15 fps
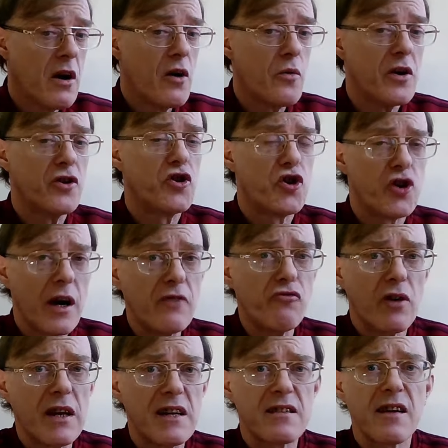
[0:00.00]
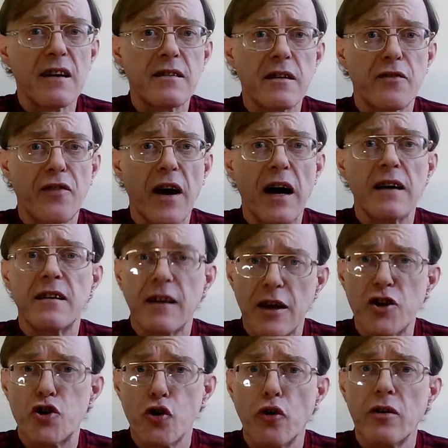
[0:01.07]
were generally satisfied and
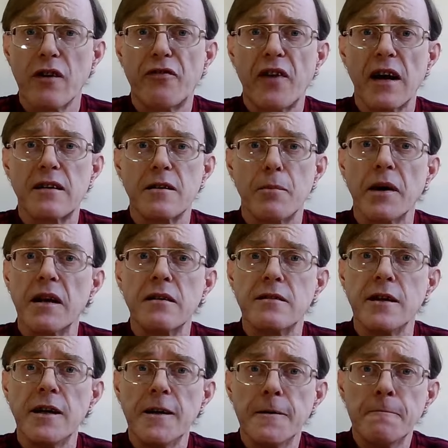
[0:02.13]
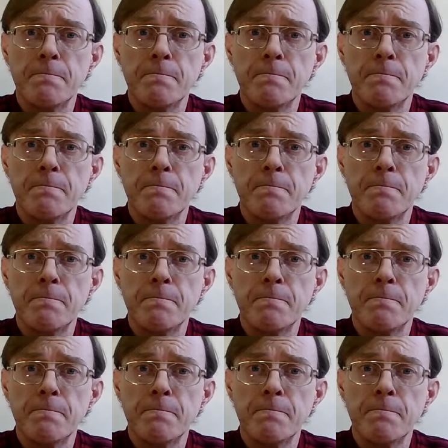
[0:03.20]
enjoy the flexibility.